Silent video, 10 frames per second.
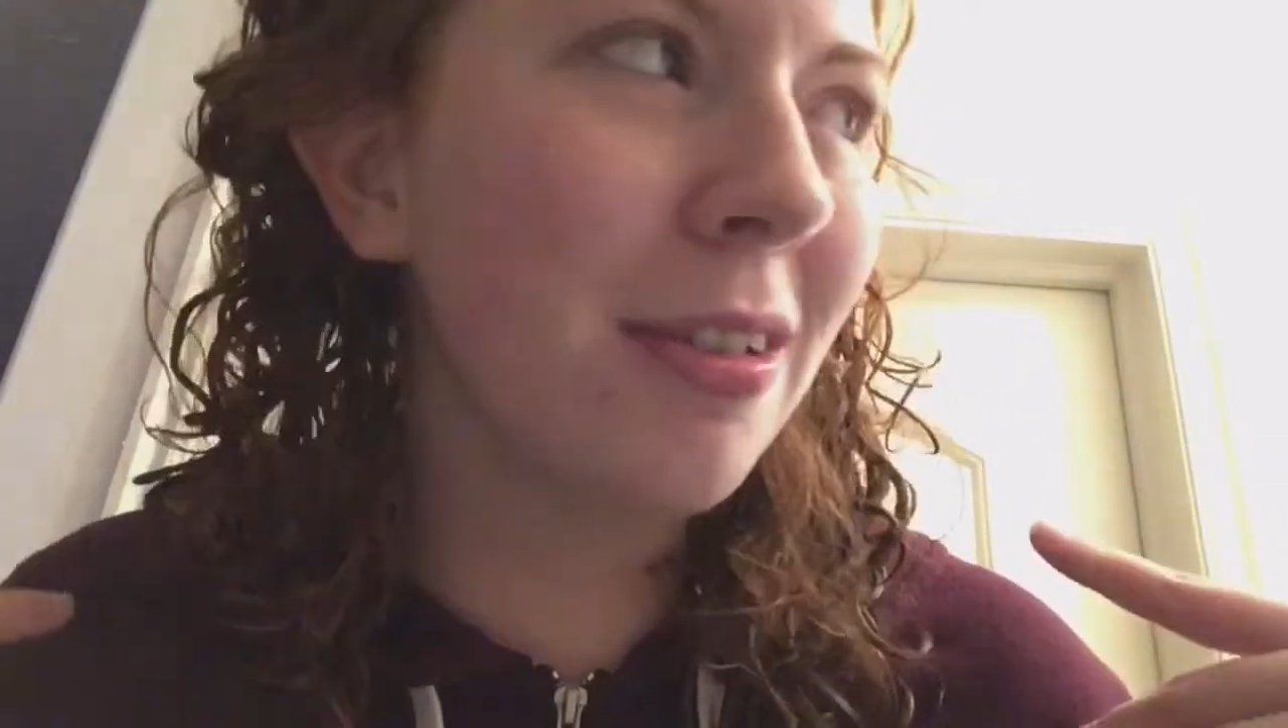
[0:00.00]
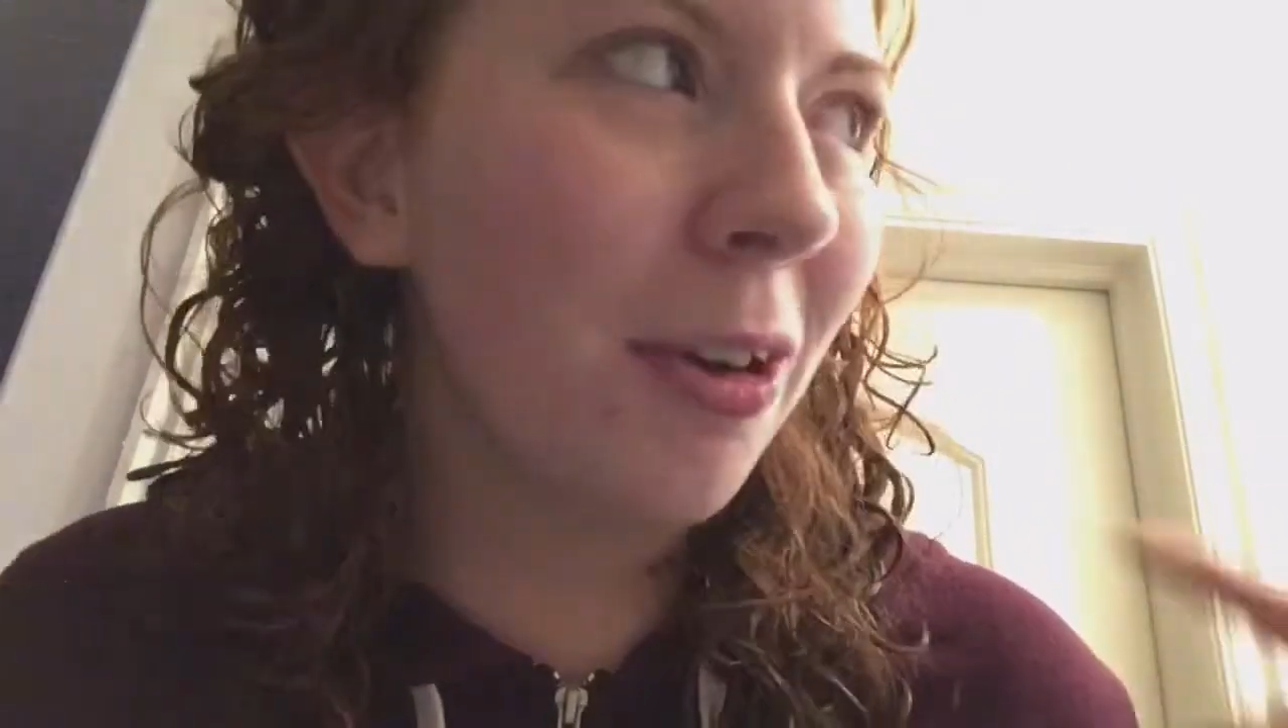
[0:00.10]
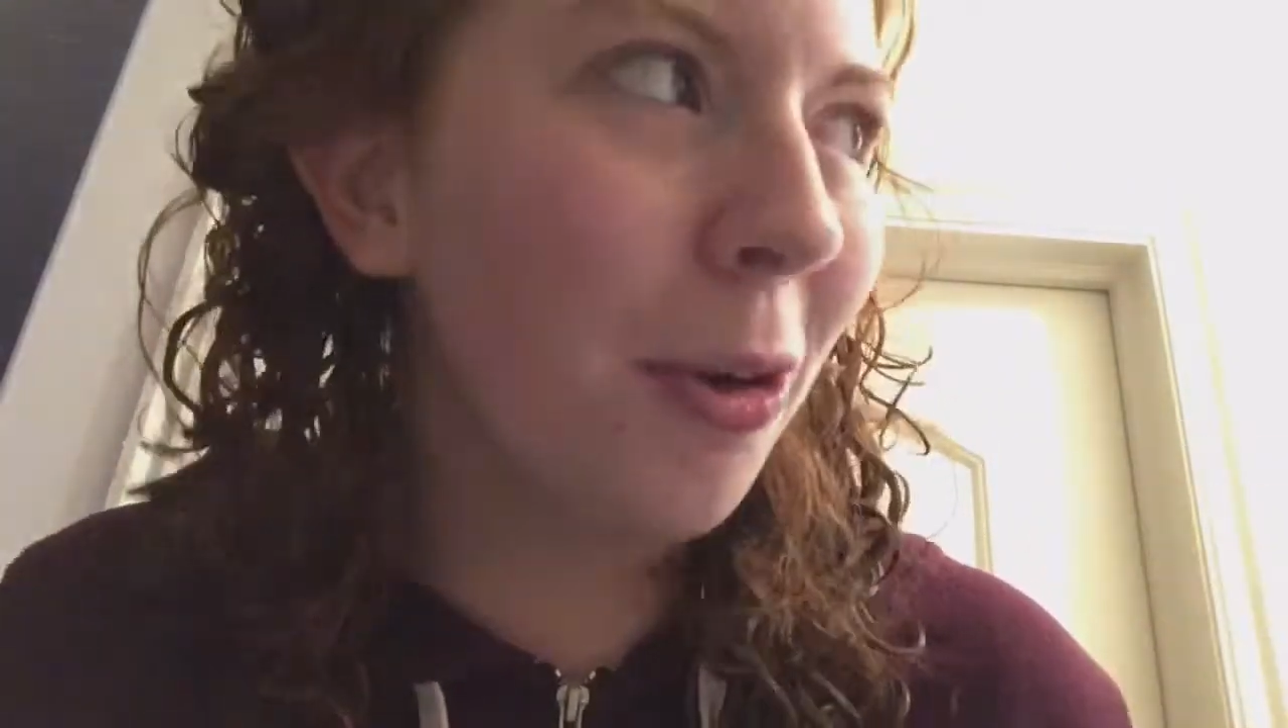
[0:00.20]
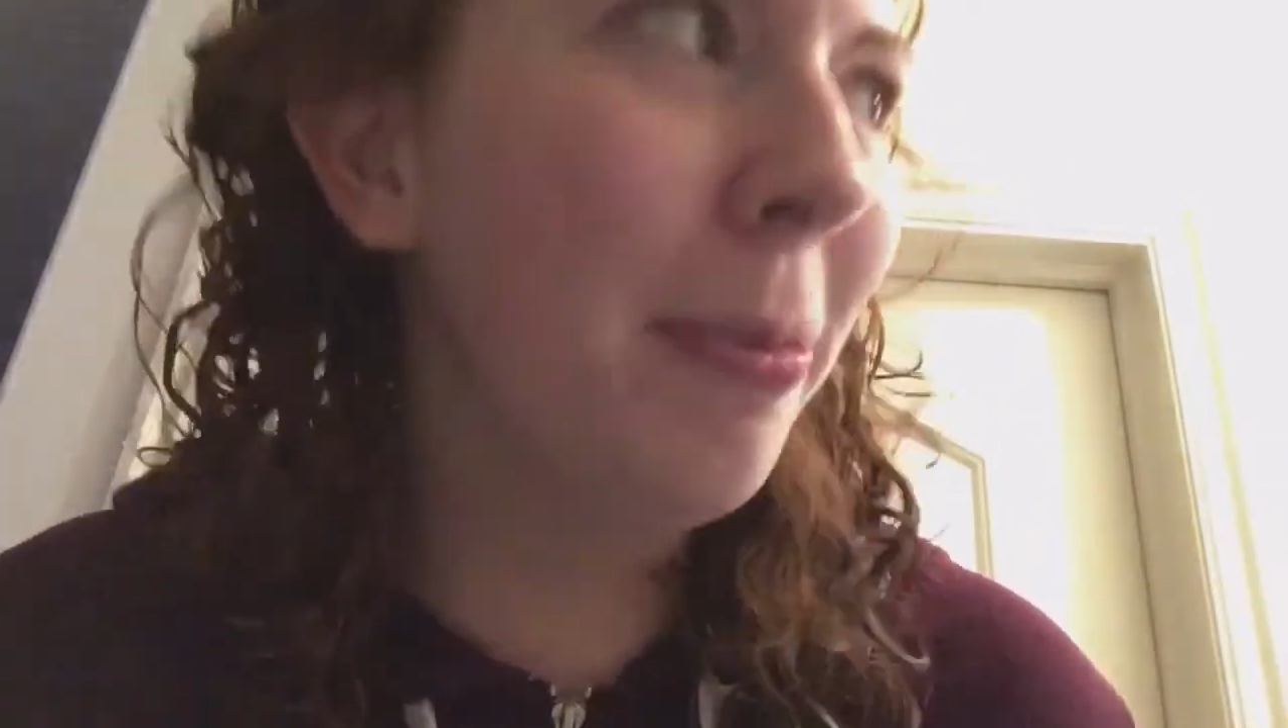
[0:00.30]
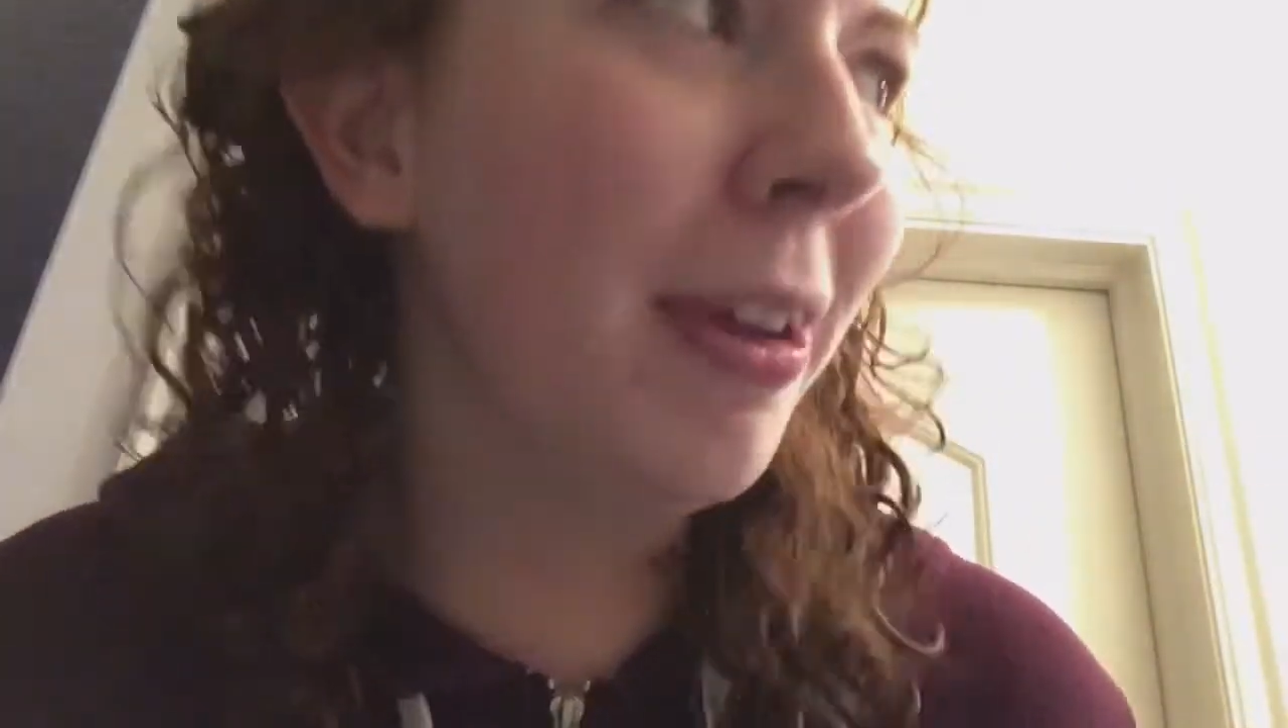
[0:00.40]
are
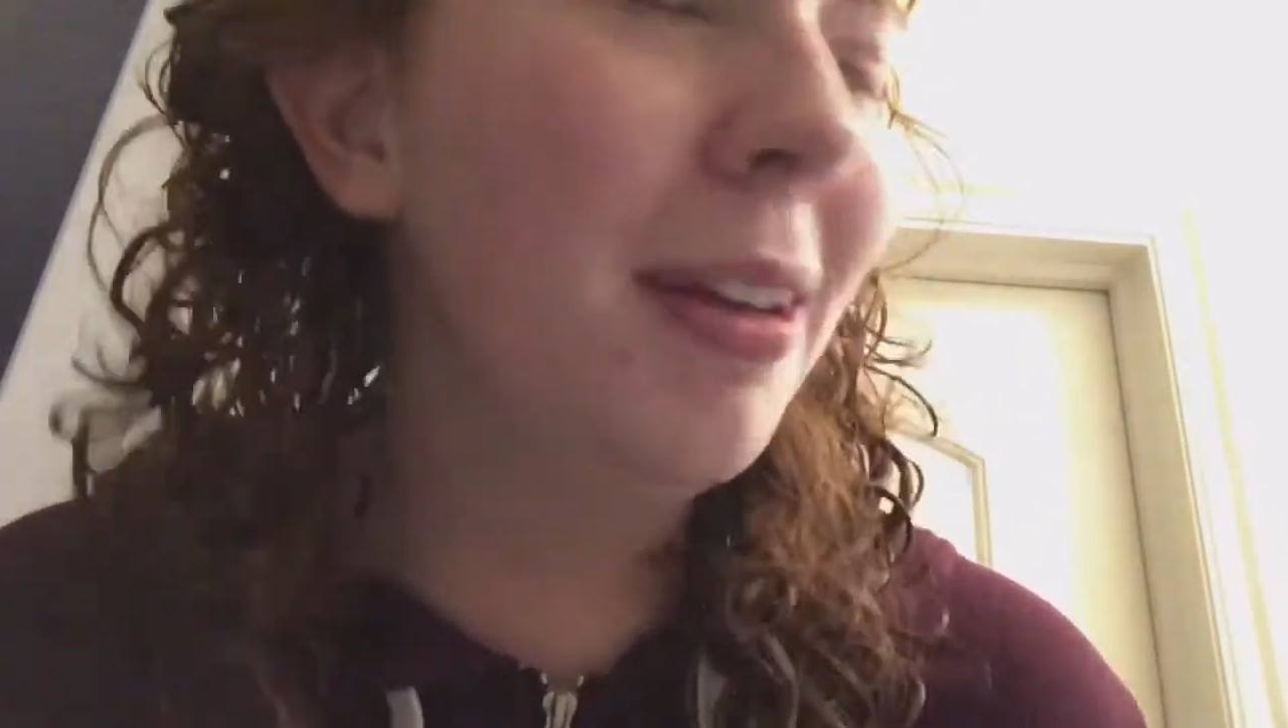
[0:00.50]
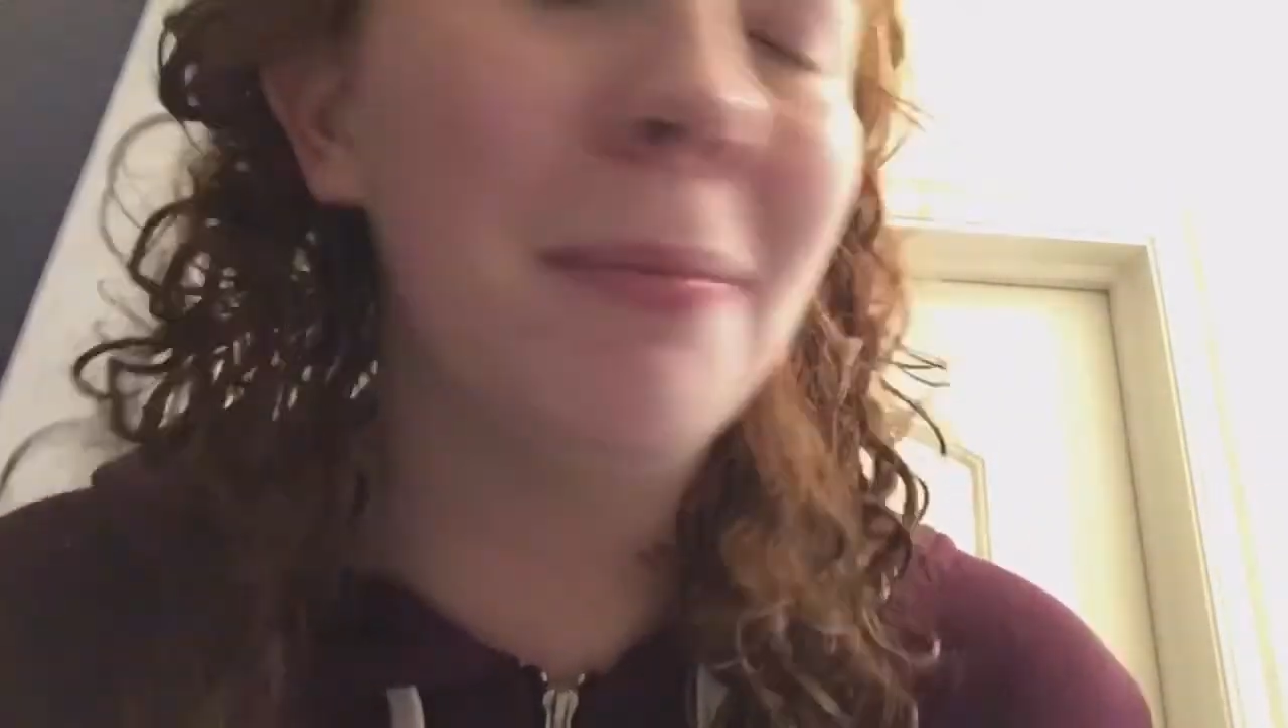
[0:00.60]
open in